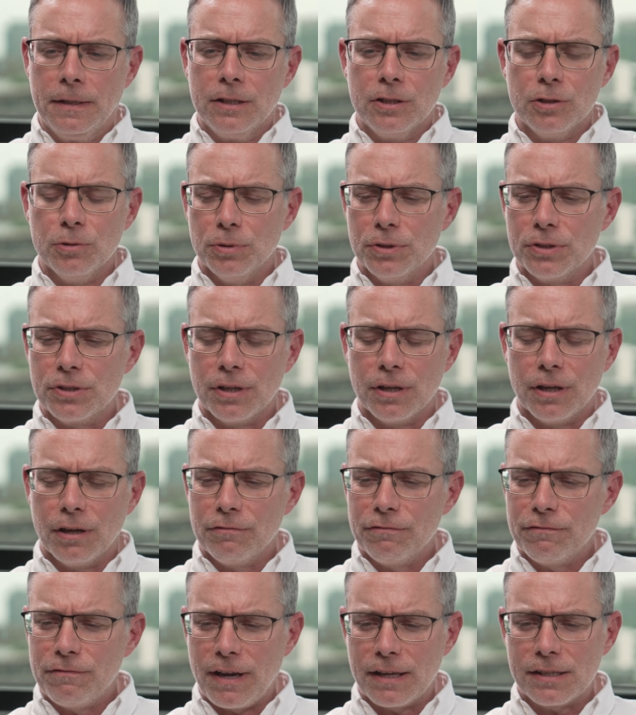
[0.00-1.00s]
there was a
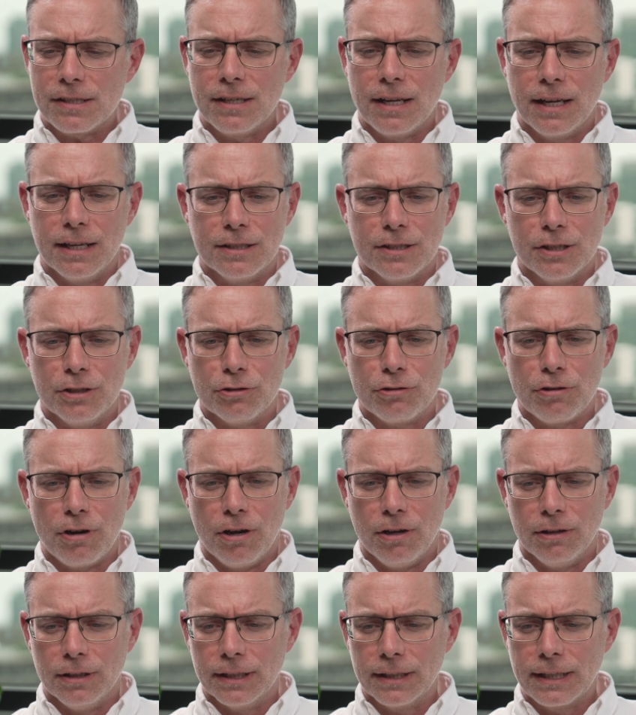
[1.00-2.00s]
fascinating
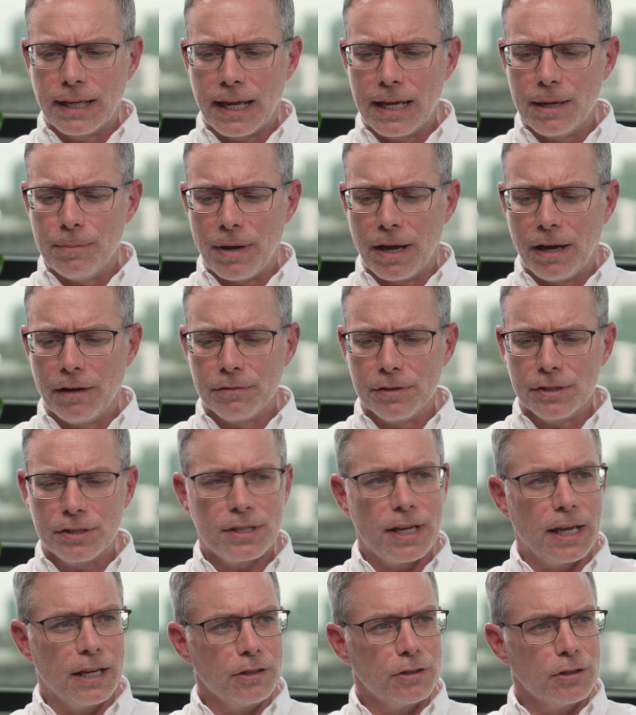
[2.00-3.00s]
trial that came out of the
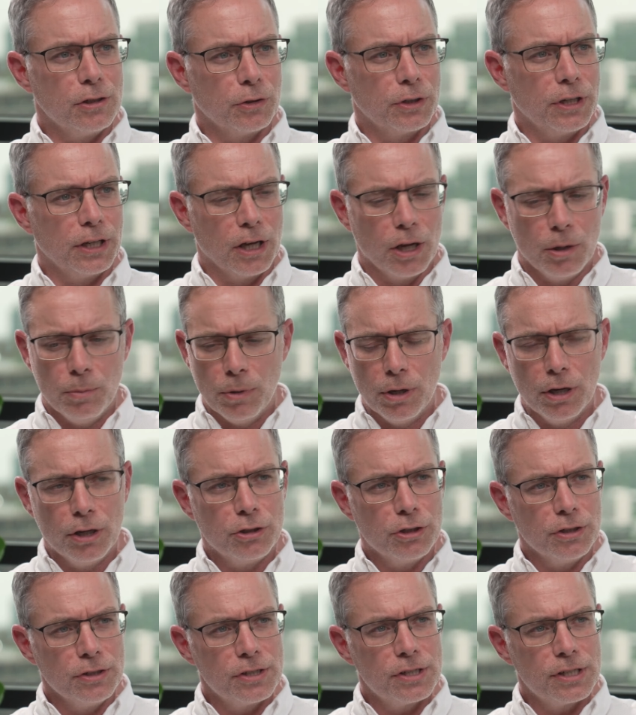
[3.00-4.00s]
States looking at
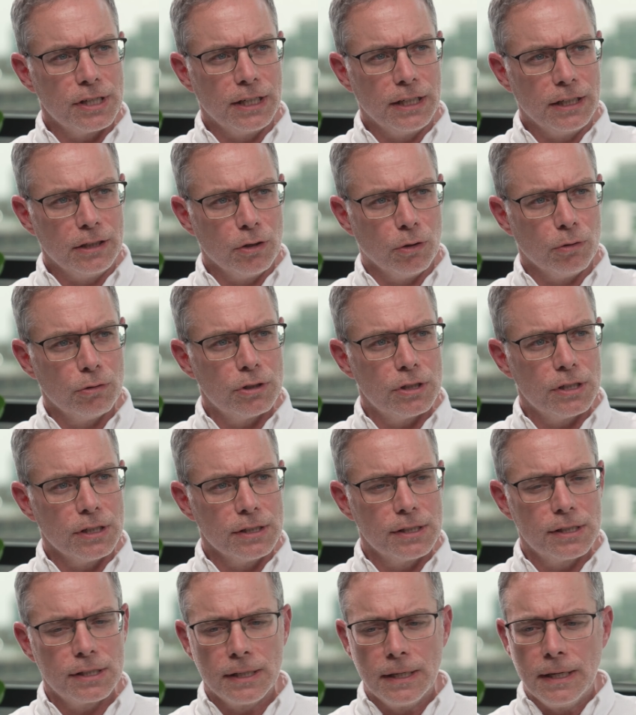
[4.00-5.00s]
emergency
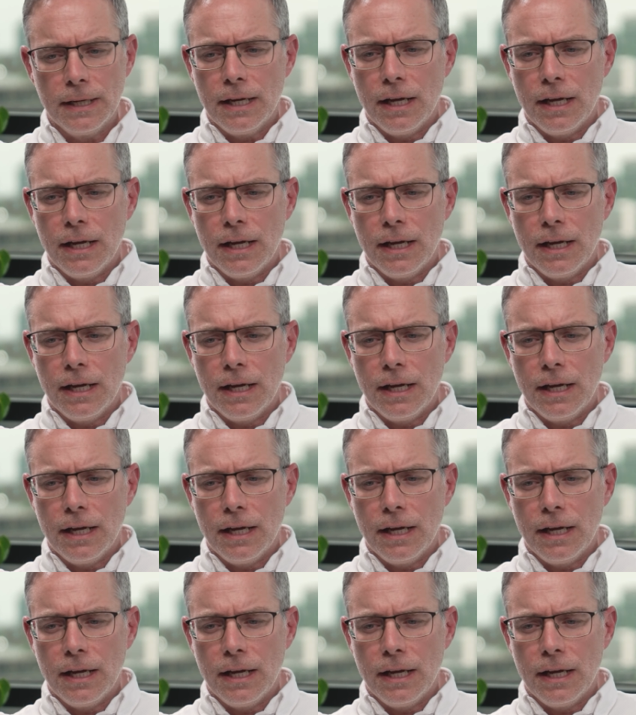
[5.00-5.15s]
doctors,